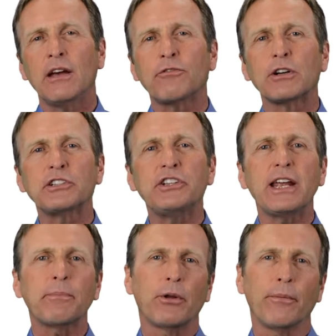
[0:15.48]
Now, for
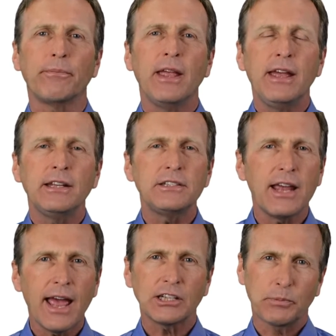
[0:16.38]
example,
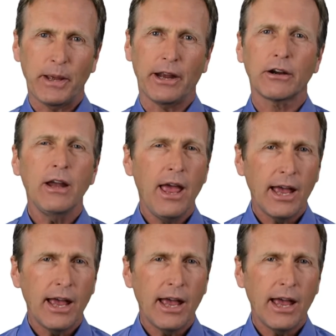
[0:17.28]
taxpayer